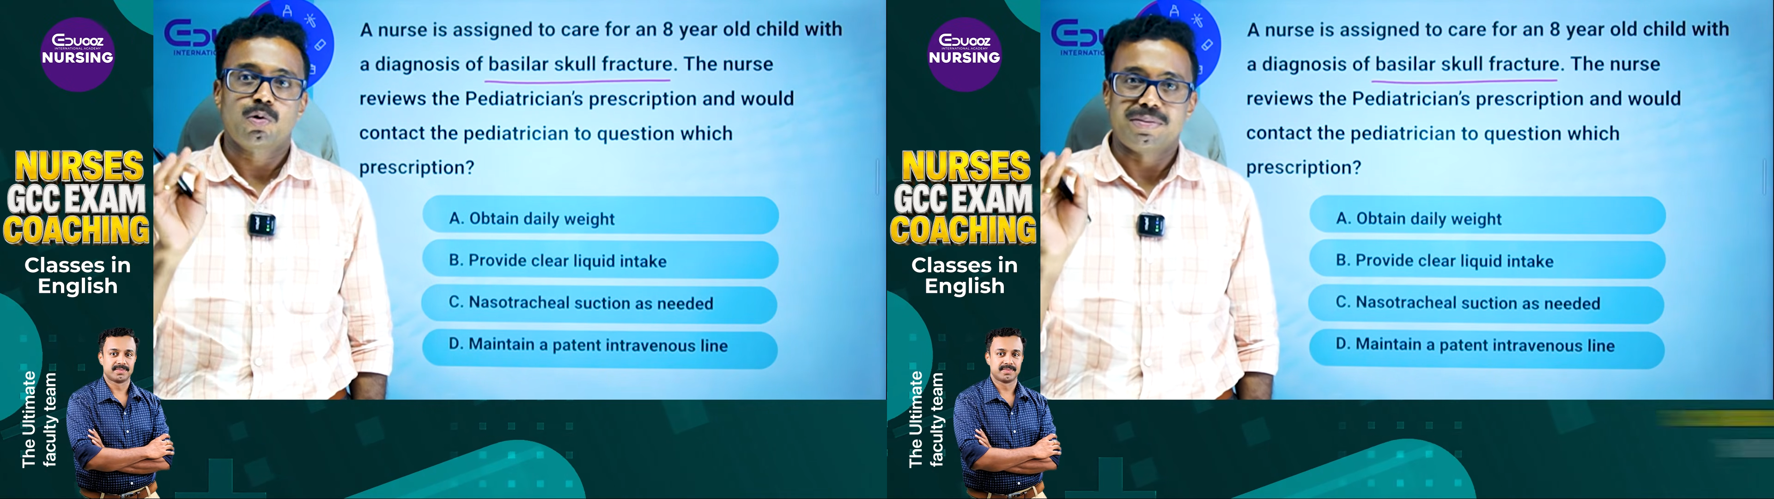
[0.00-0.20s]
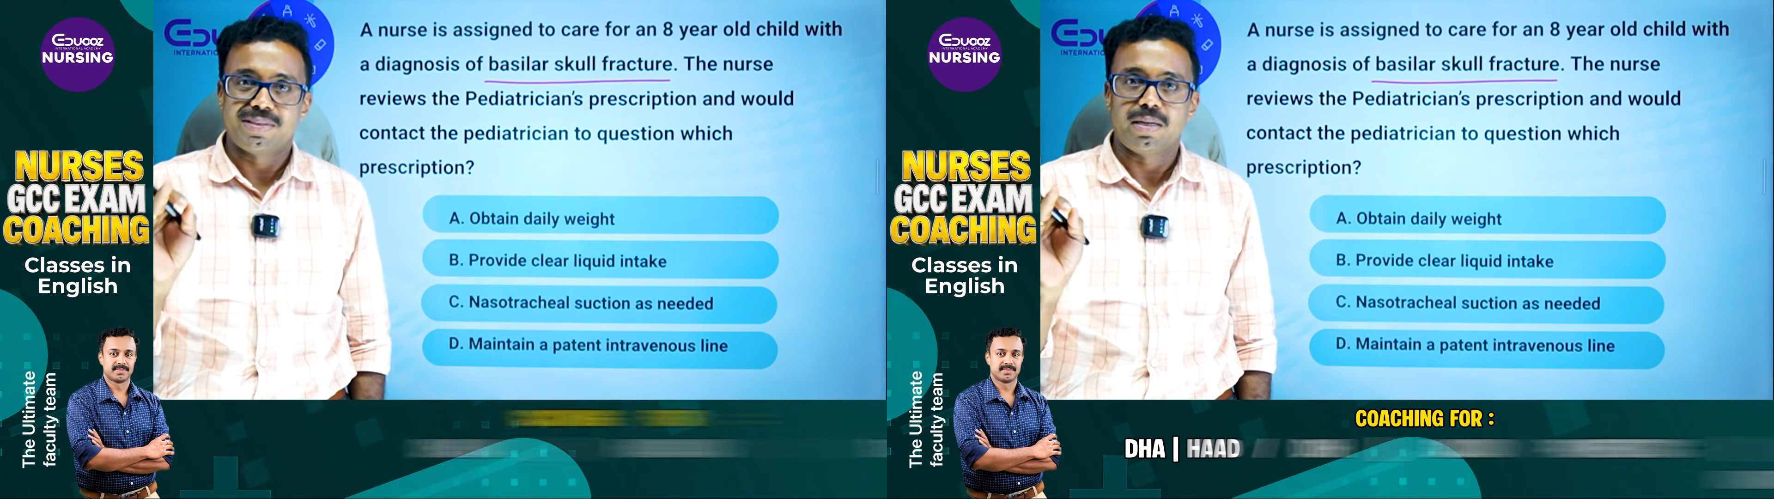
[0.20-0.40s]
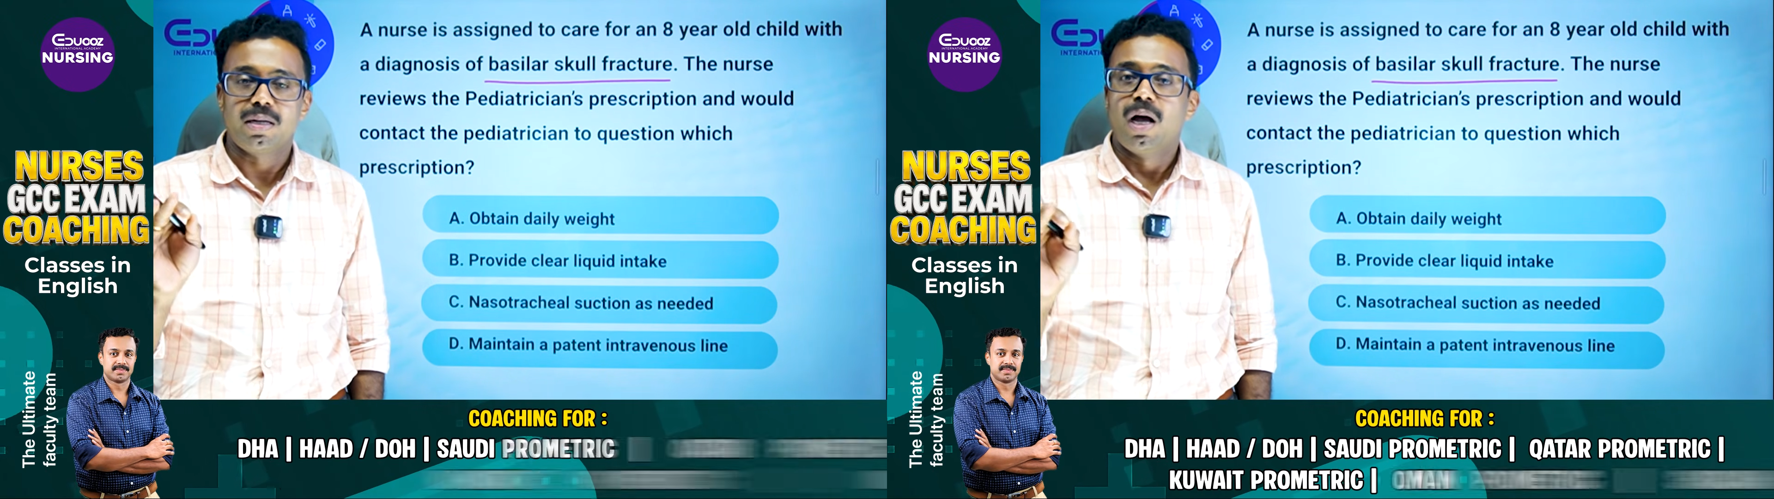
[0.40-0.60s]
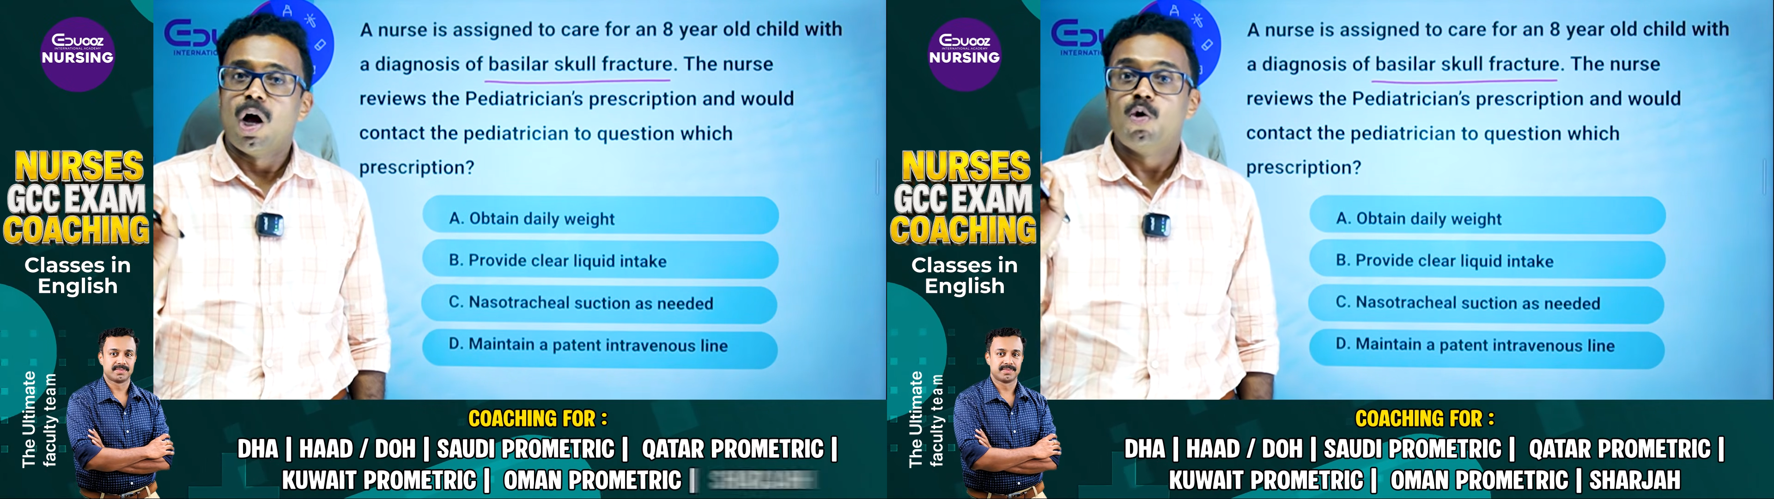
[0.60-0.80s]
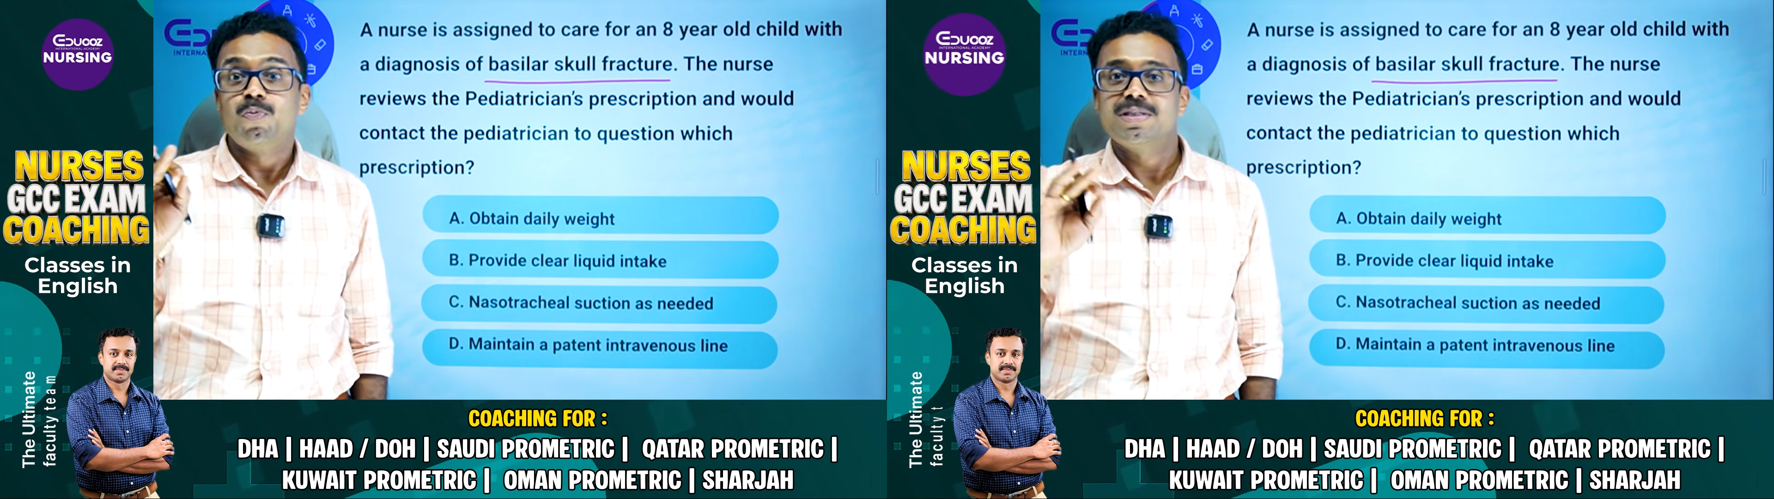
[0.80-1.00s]
question
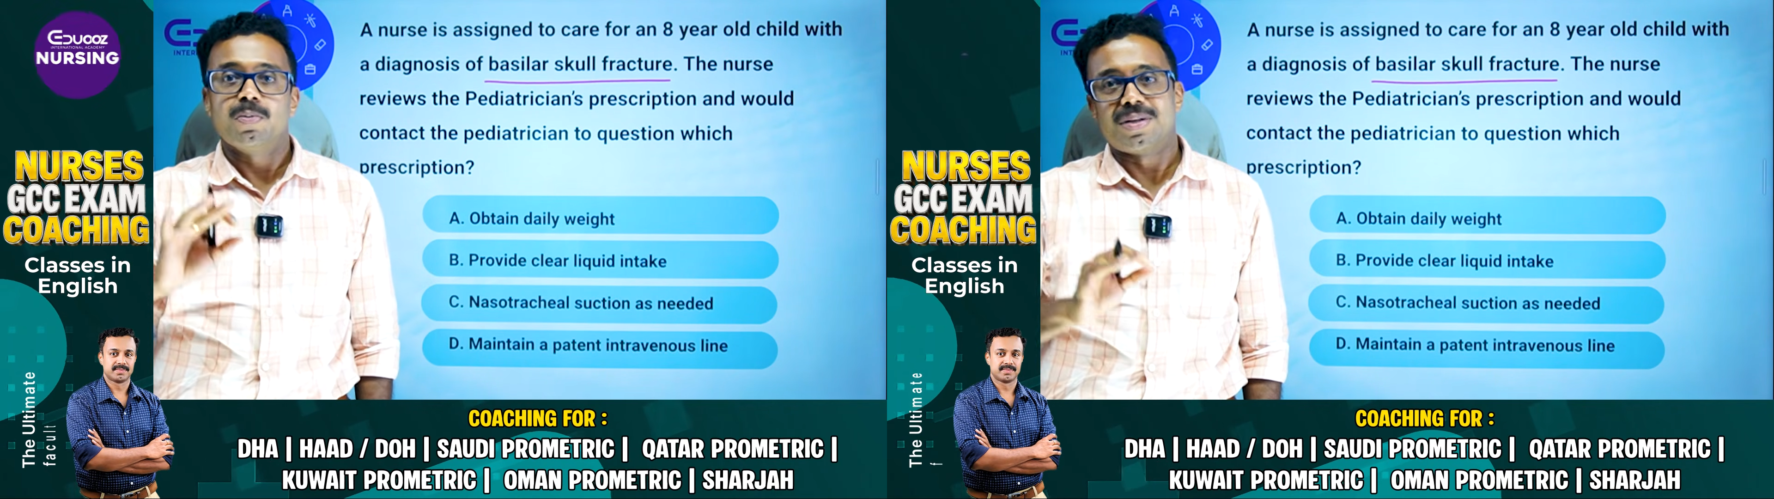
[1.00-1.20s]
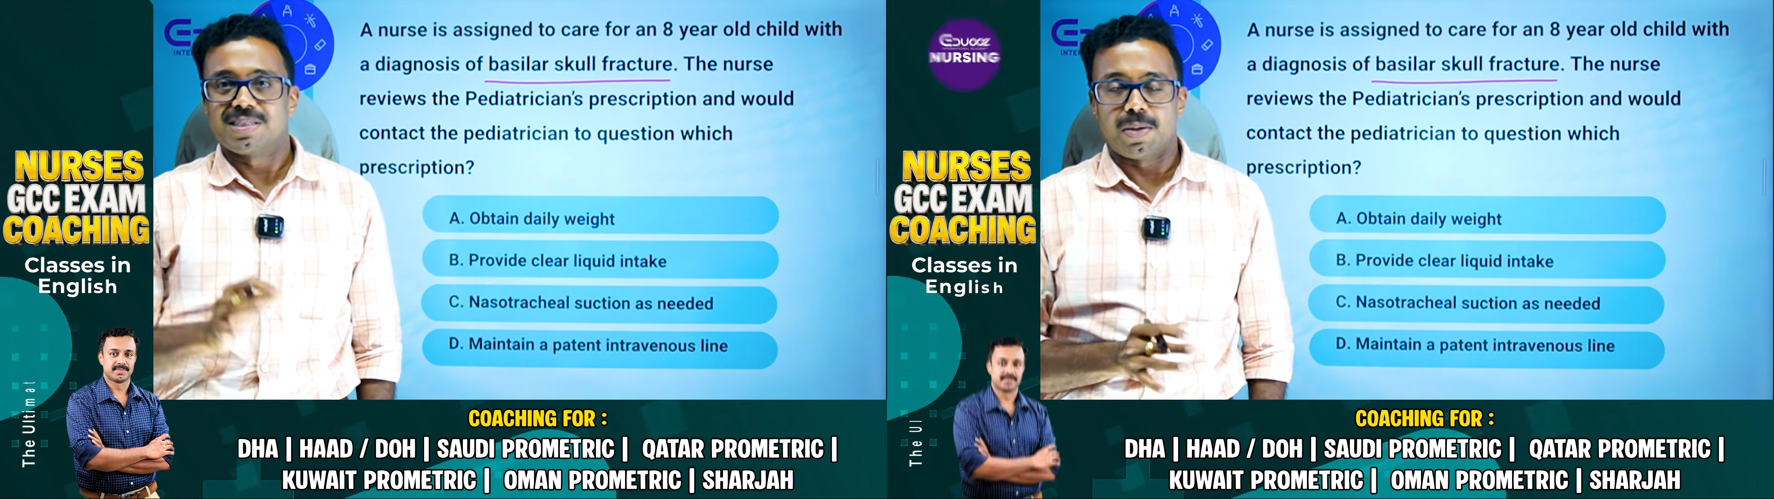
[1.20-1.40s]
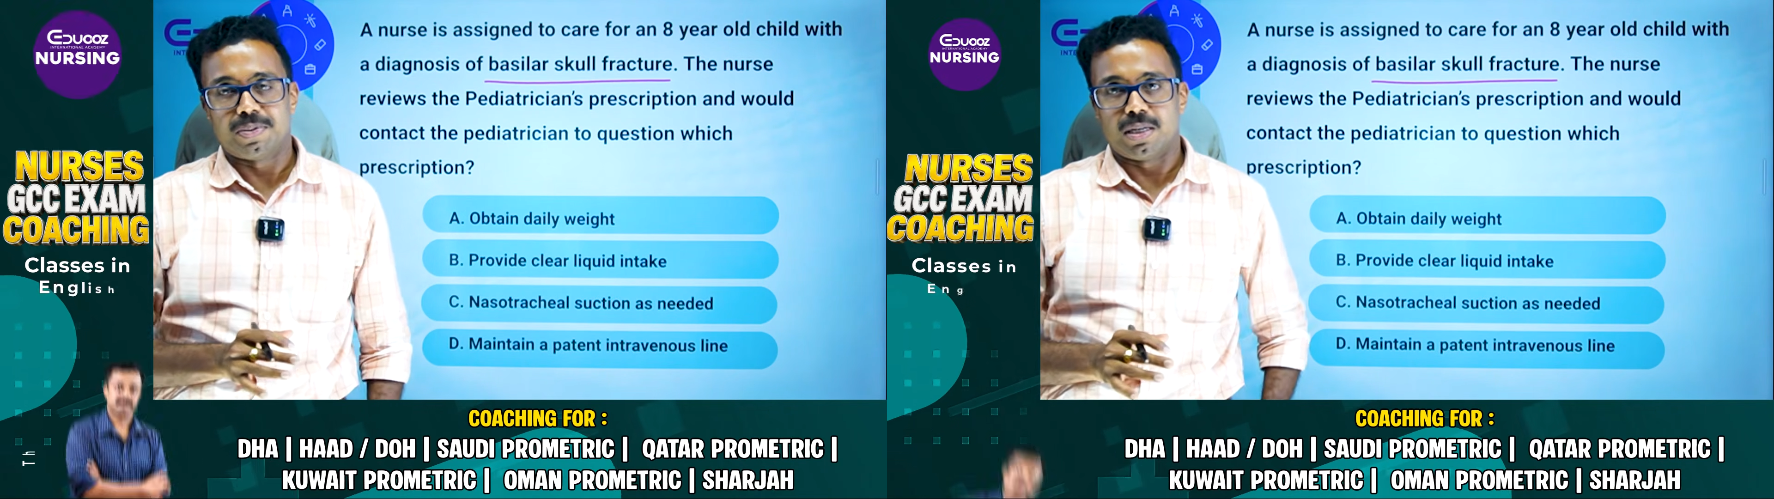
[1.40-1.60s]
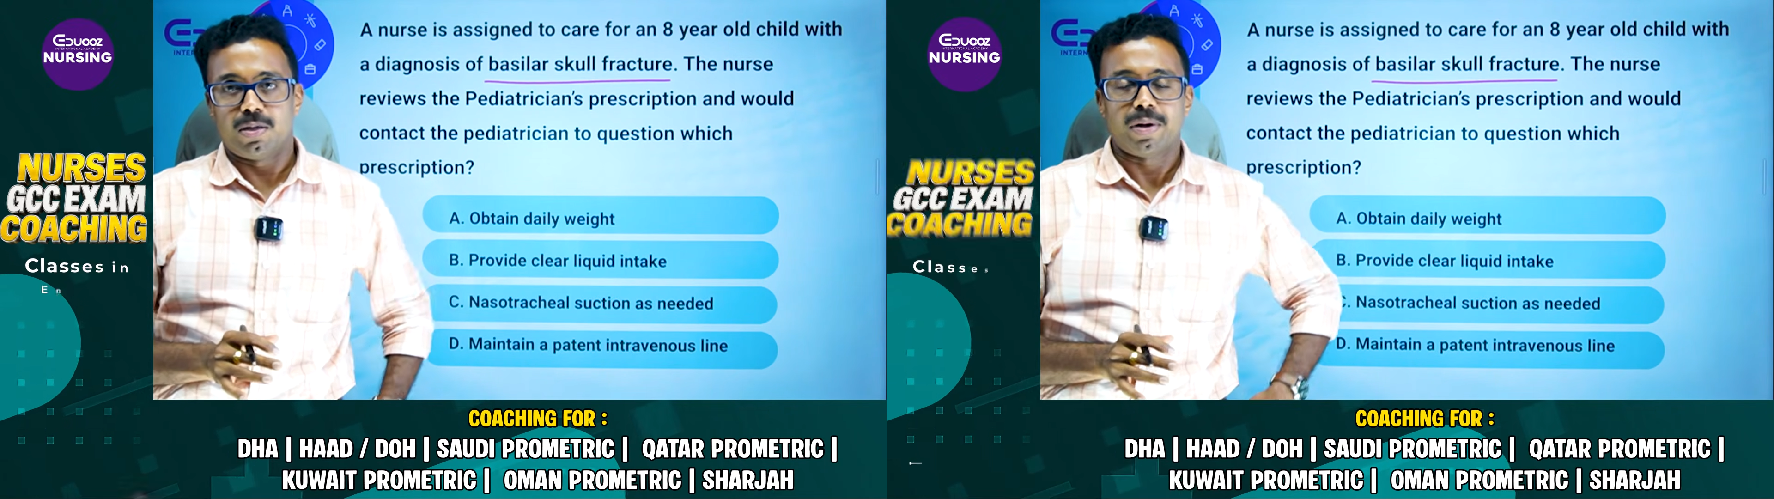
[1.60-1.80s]
which prescription.